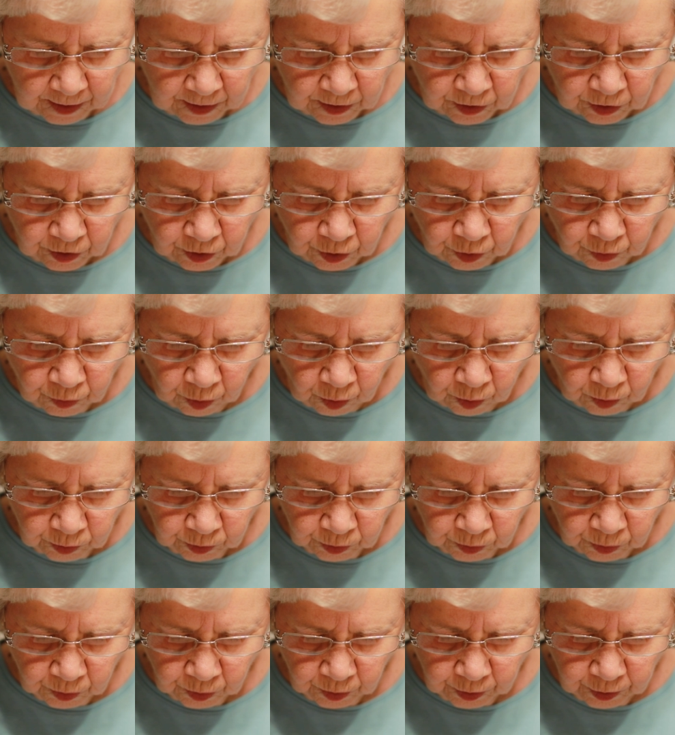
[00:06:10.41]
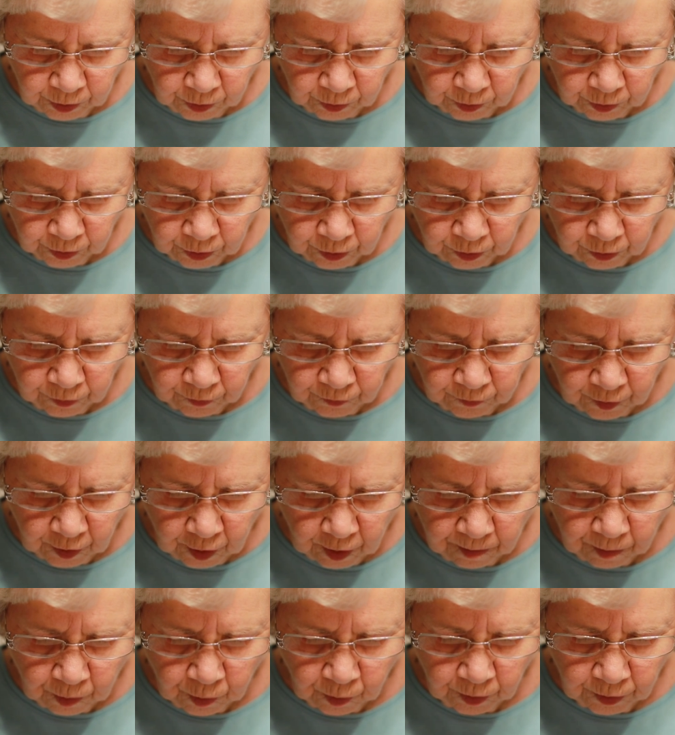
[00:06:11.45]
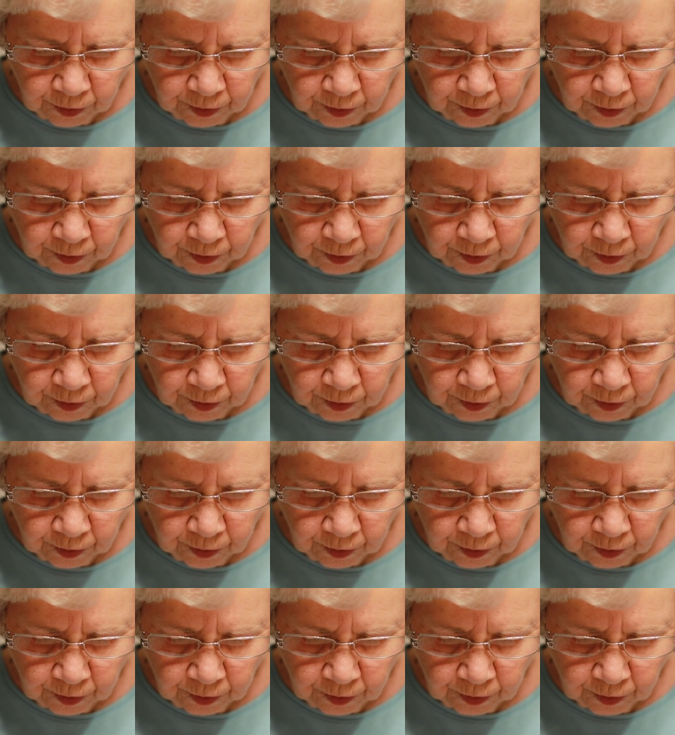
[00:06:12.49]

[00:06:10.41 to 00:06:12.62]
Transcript: To you, O Lord, who can do far more